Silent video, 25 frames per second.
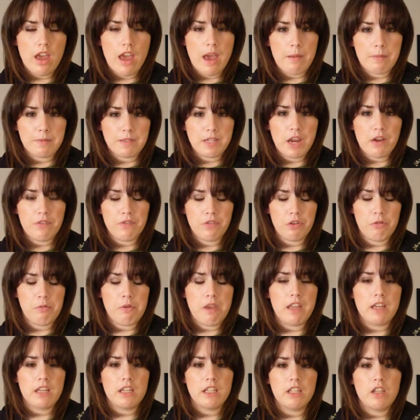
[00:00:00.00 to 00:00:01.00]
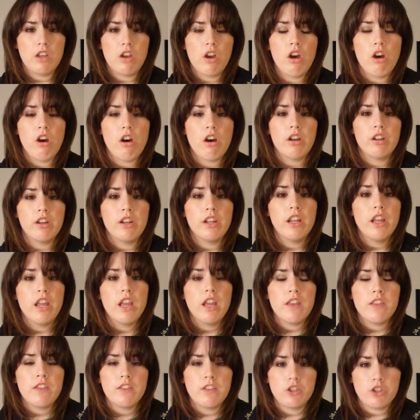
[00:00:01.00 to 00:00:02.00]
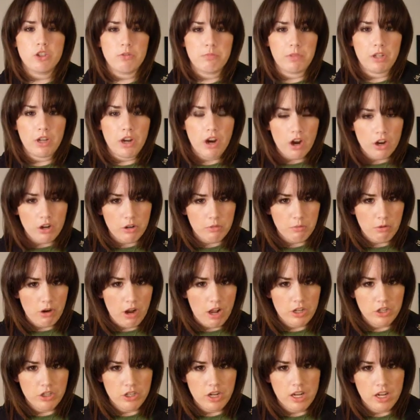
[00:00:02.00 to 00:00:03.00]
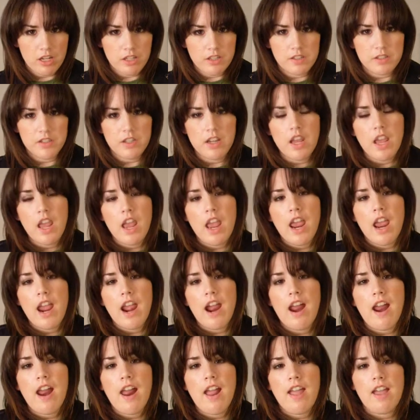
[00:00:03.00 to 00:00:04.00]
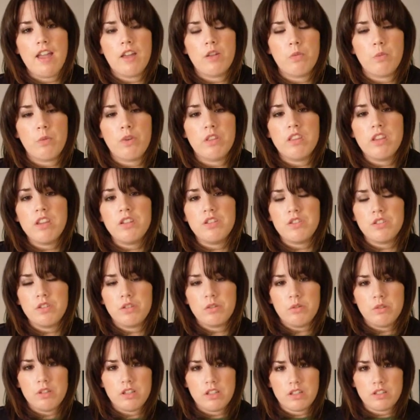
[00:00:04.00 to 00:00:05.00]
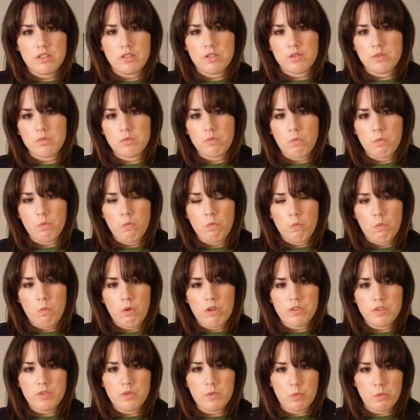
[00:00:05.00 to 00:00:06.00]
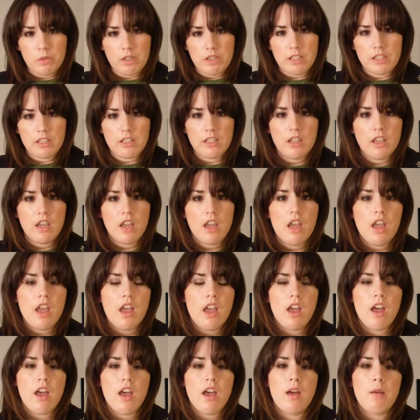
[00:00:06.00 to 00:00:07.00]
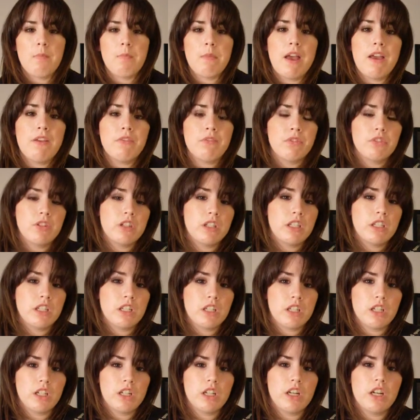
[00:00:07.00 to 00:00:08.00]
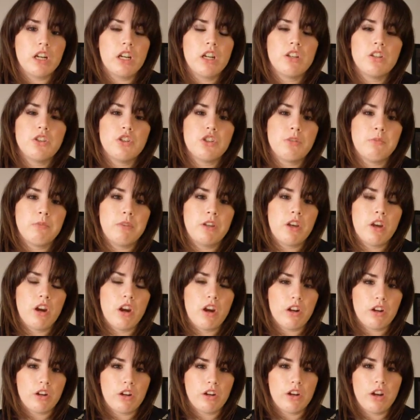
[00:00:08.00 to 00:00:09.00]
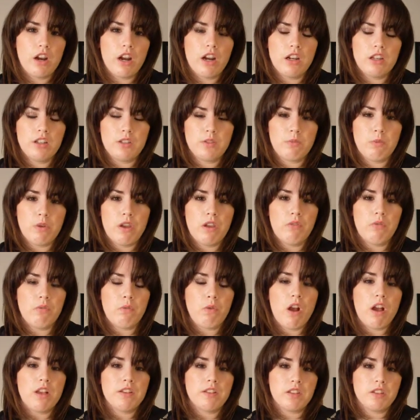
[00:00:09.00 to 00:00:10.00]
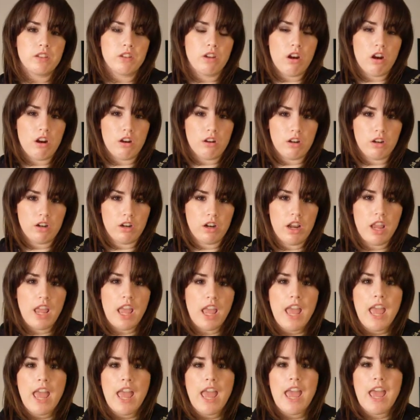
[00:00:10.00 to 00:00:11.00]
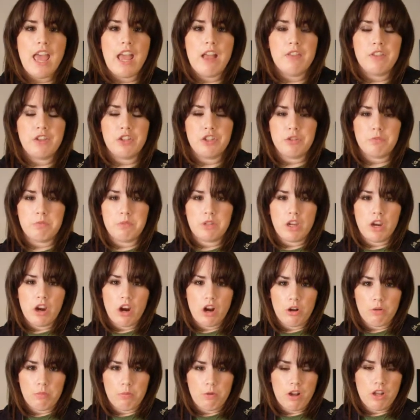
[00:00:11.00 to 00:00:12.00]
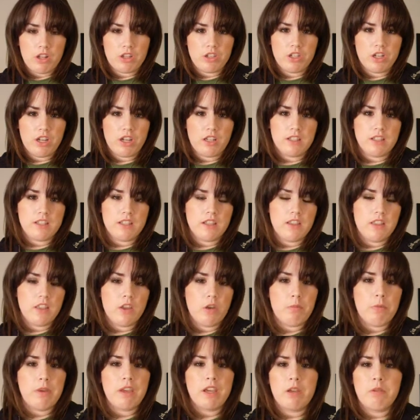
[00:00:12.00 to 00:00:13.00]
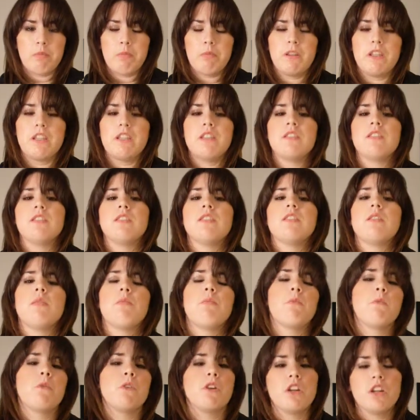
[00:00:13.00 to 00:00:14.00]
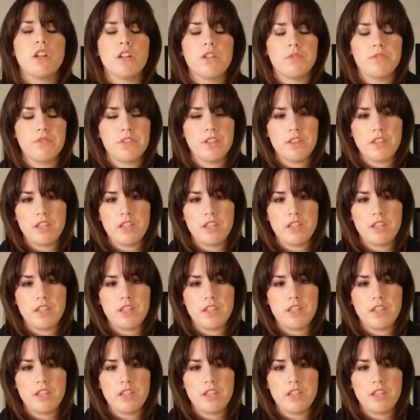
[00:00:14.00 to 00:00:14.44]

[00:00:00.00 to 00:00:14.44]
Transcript: Habitat for Humanity called the Jimmy Carter Project. And what they do is once a week, every year, Jimmy Carter and his wife Rosalind Carter and the Jimmy Carter Project, they'll pick a place somewhere